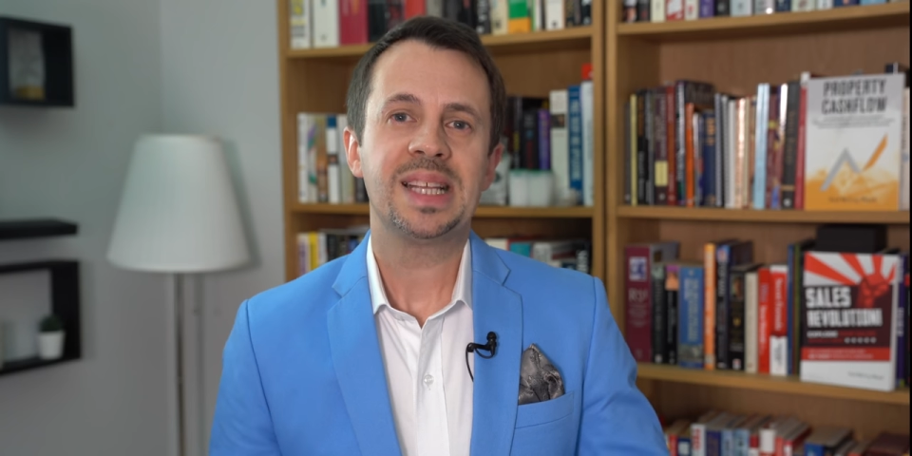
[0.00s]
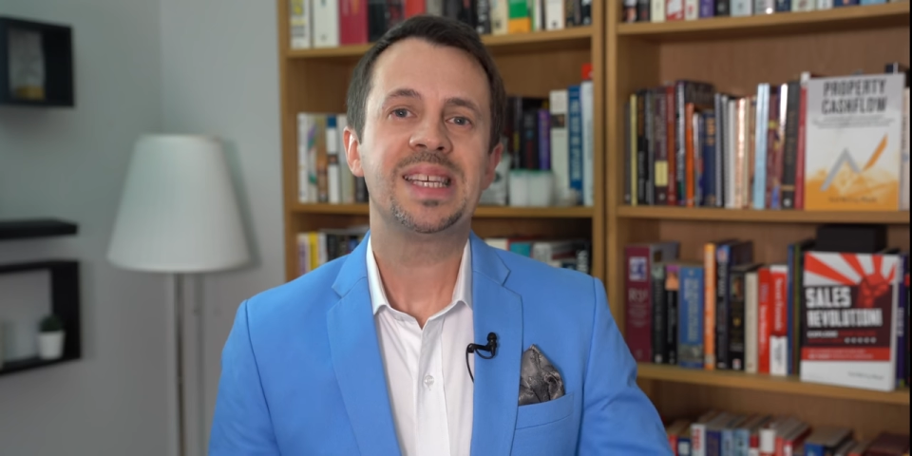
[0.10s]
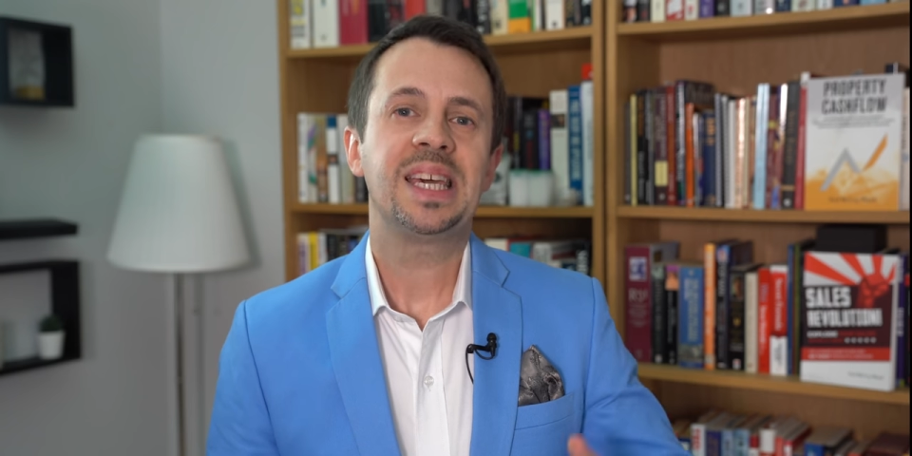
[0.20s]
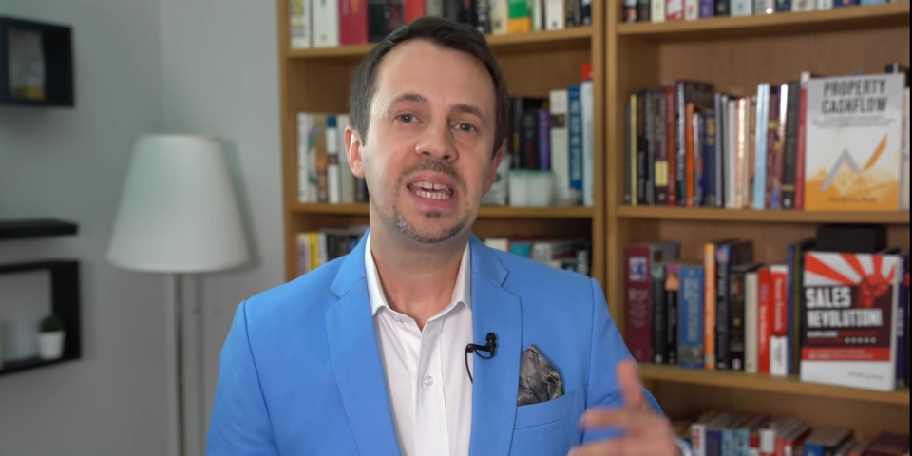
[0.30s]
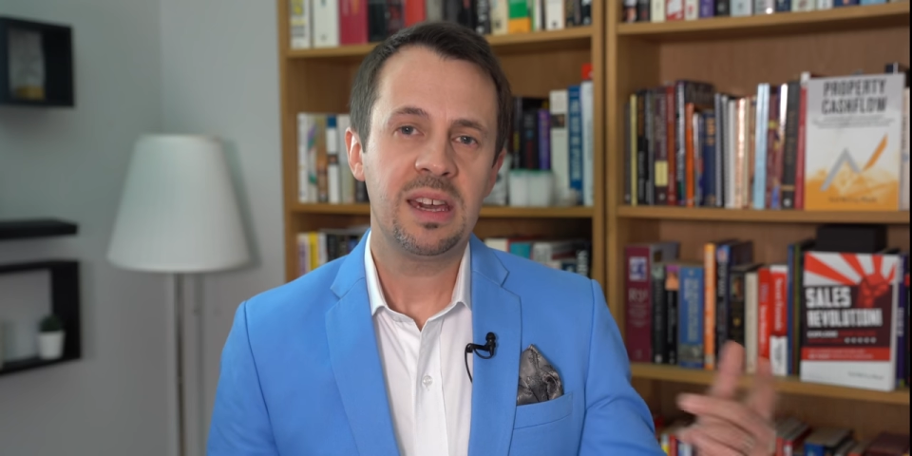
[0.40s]

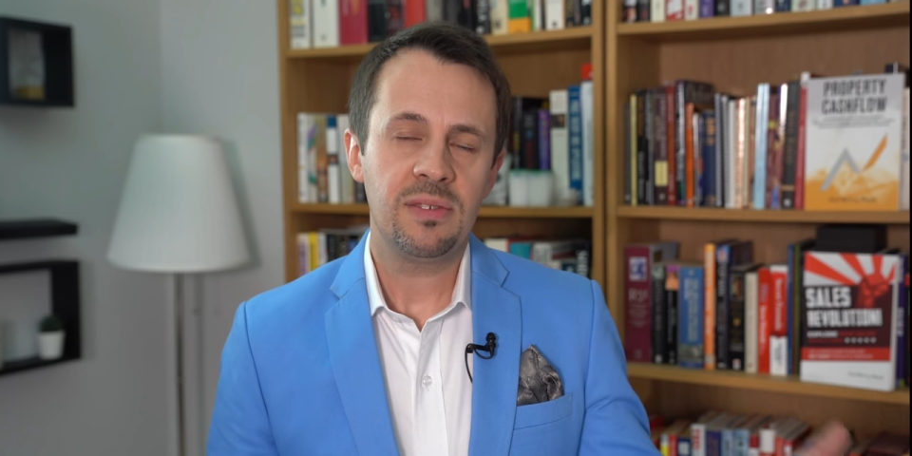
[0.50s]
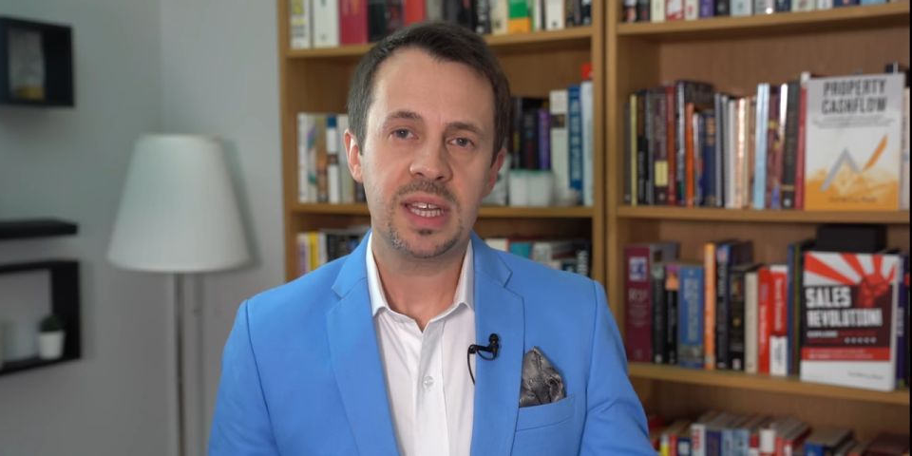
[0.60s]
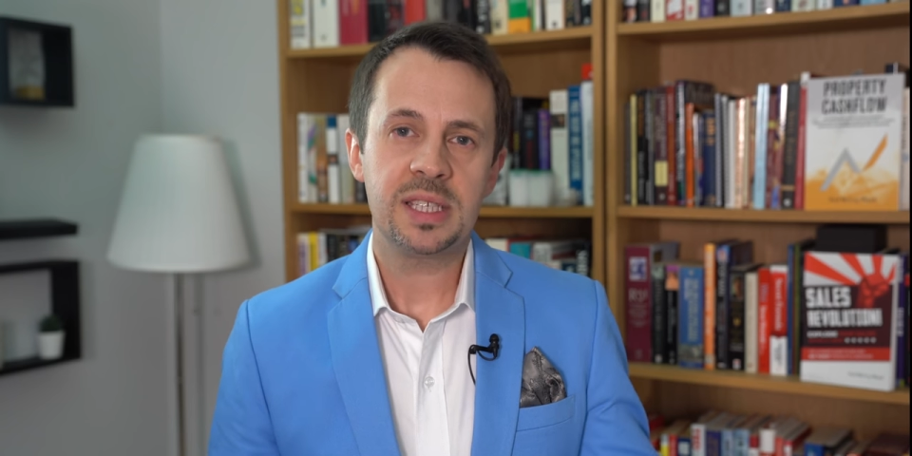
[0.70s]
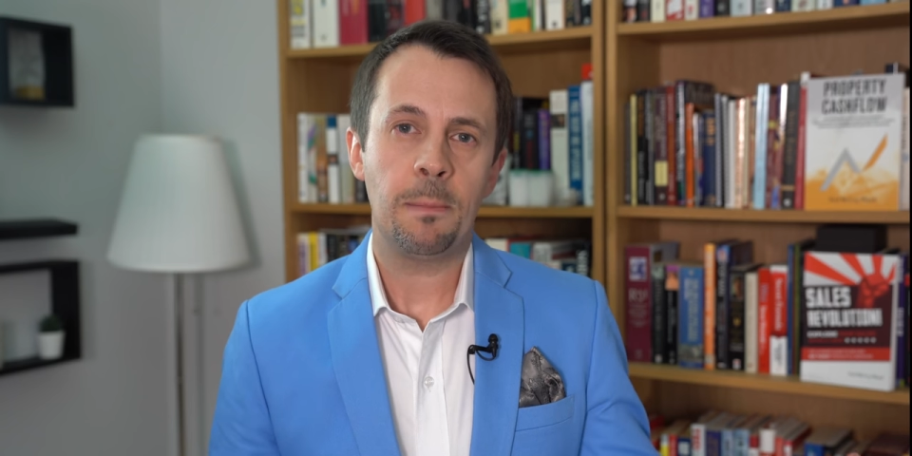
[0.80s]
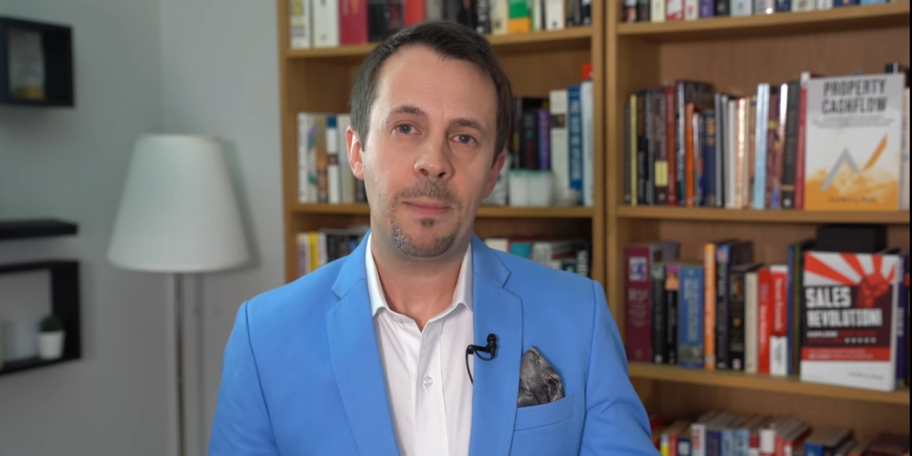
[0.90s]
to give
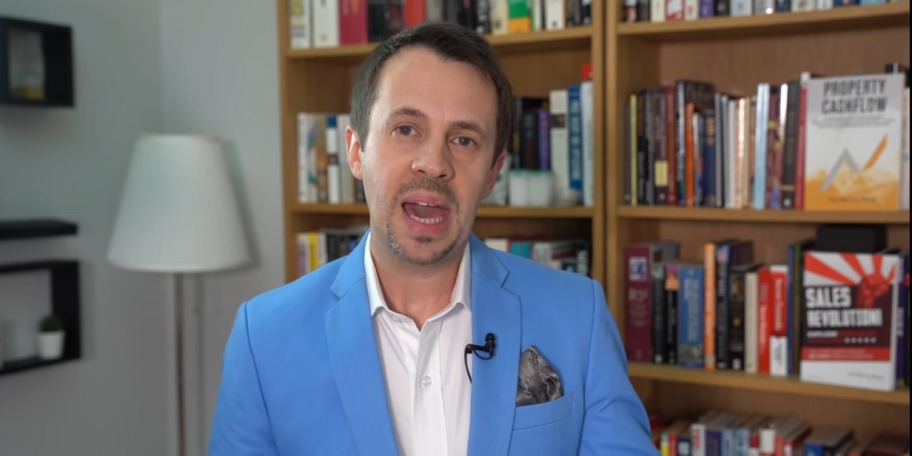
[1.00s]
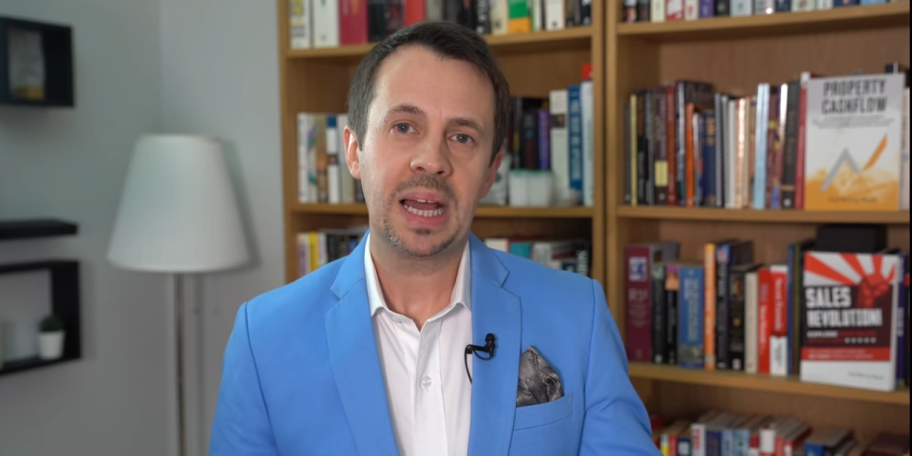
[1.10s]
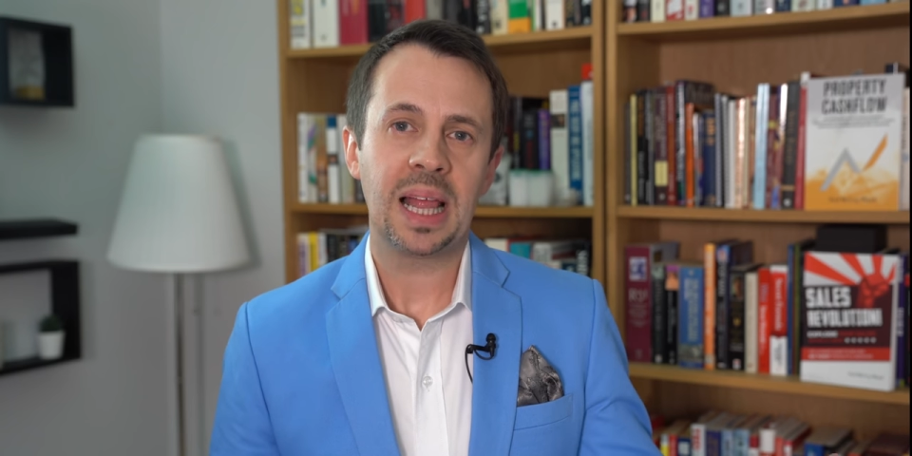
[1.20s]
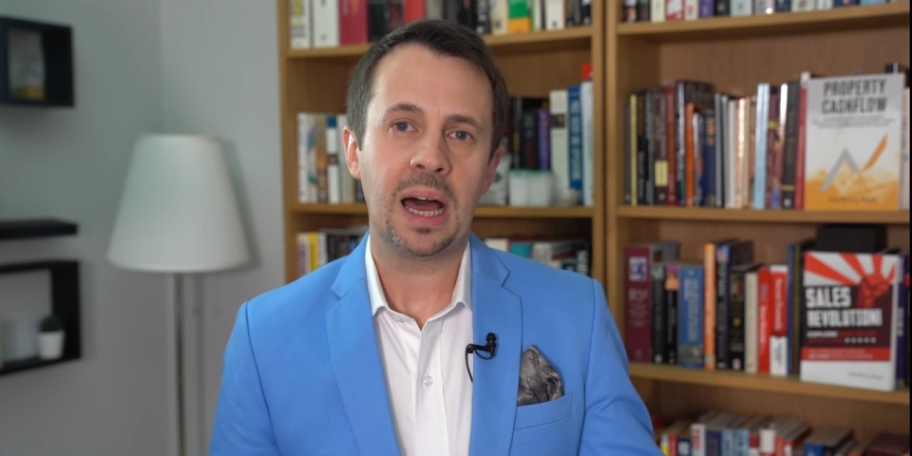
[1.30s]
it to bail